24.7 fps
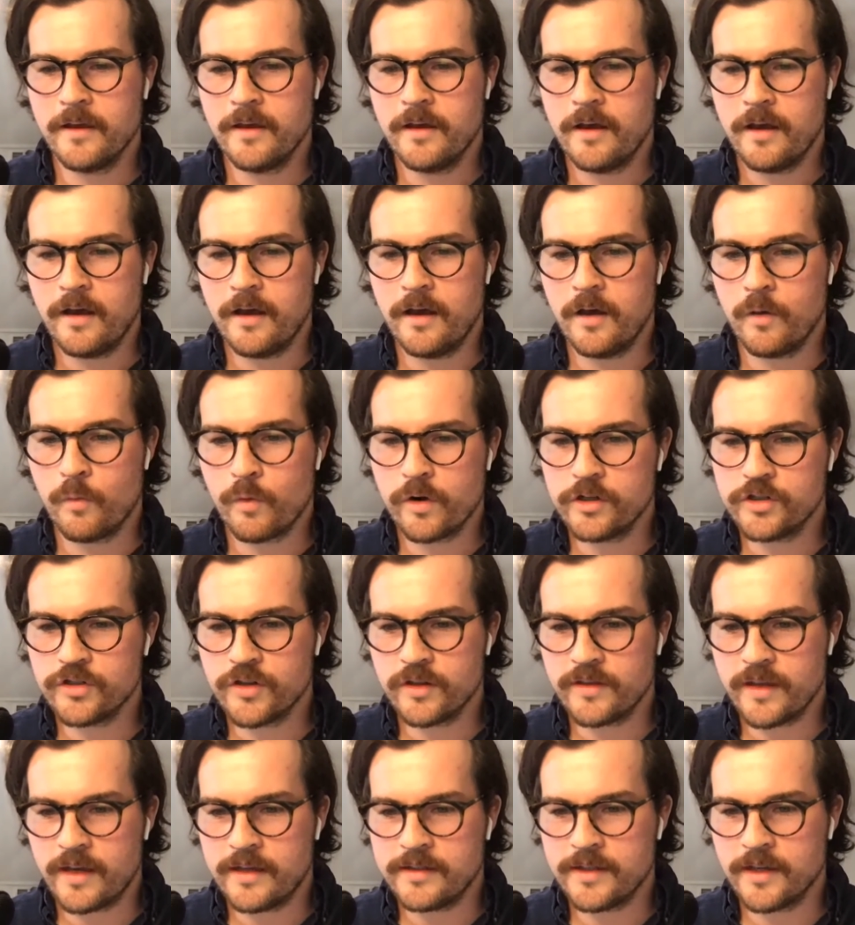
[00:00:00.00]
Uh, where did you
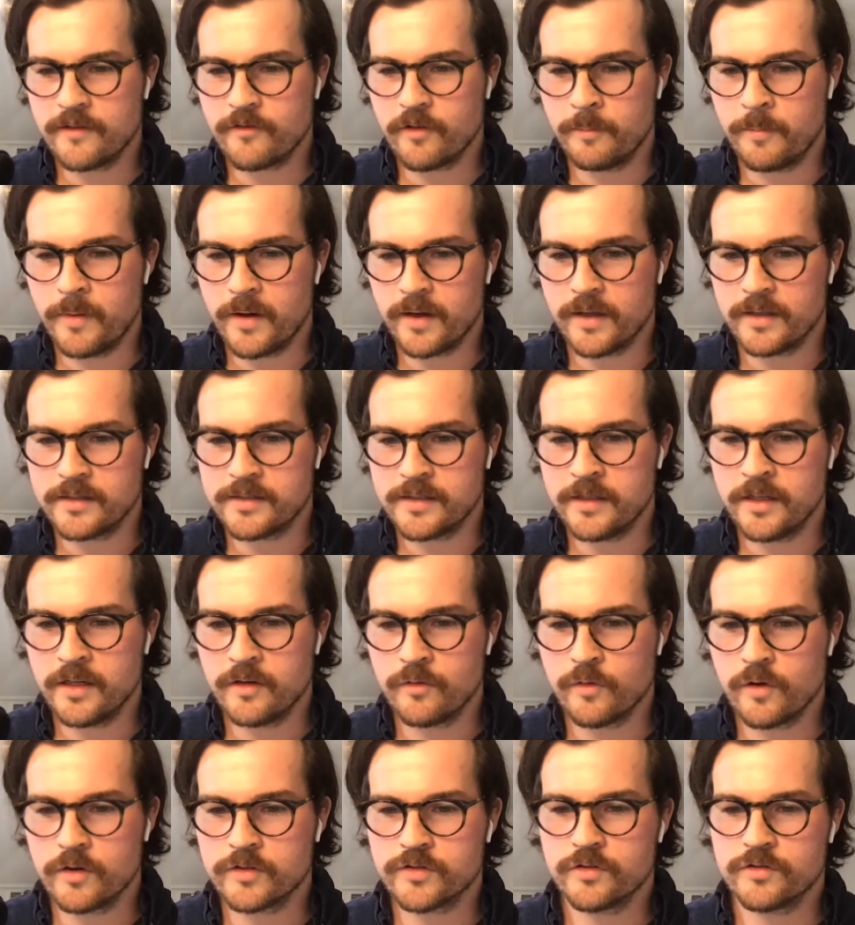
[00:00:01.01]
get the idea for buckets? Any
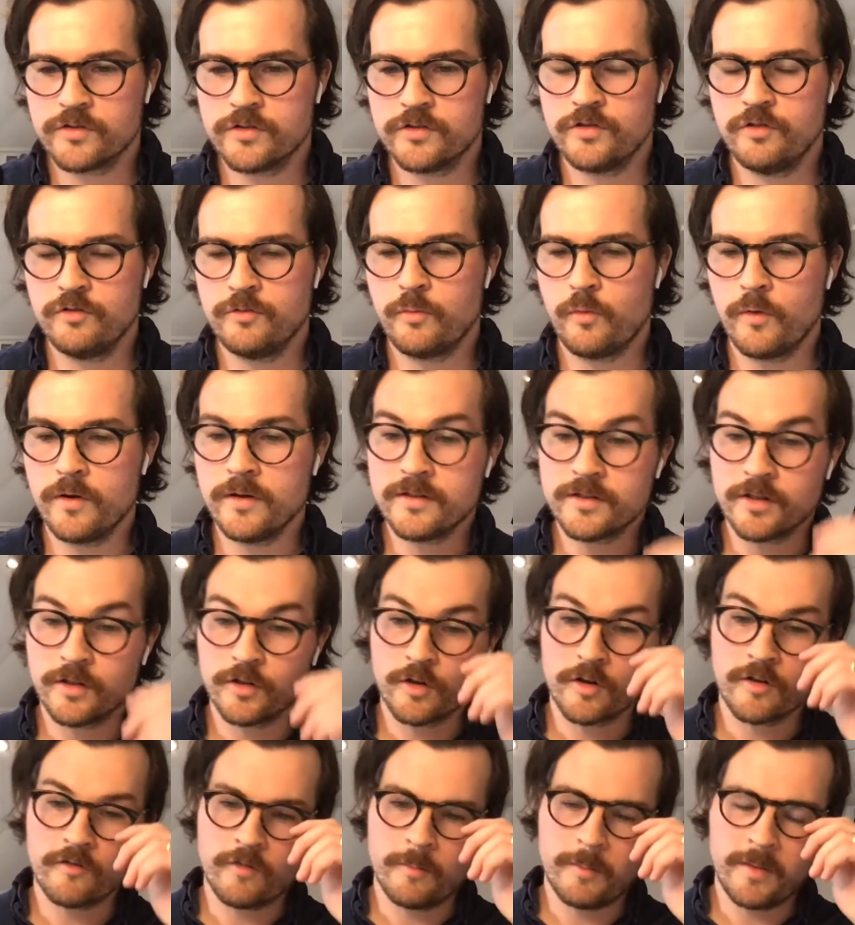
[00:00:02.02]
resources you'd point to
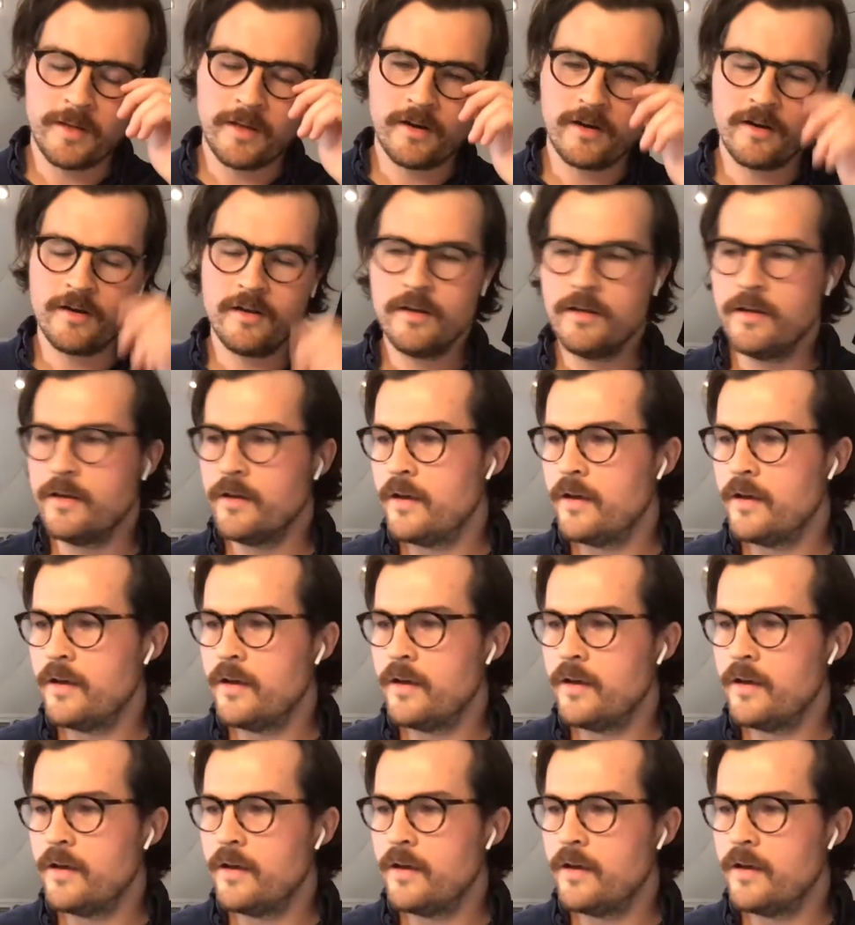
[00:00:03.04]
learn from here?